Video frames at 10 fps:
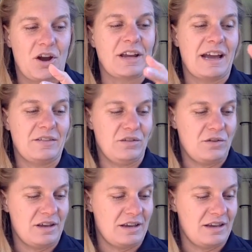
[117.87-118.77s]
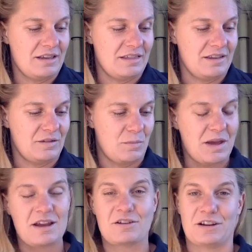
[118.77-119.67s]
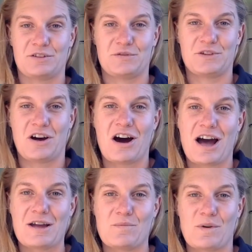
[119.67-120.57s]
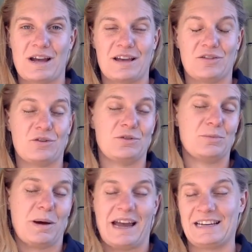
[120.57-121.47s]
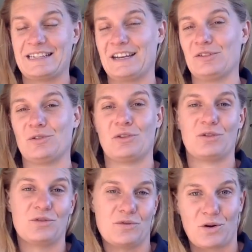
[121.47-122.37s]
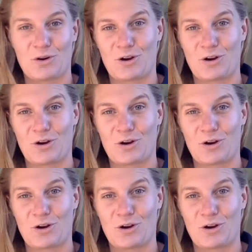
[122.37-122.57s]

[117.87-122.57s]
okay, so there's a period of time where those paintings or those